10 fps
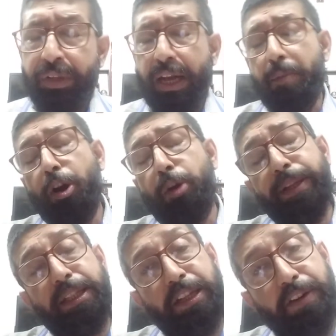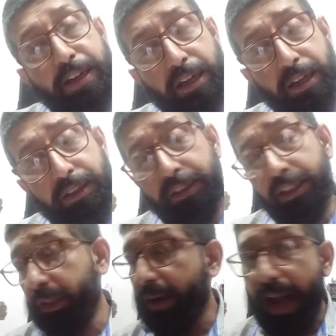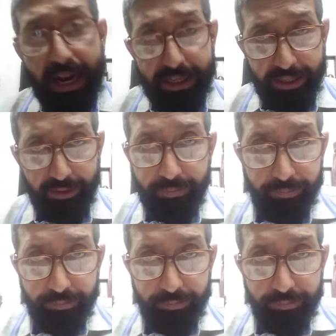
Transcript: come, or whether they are hiding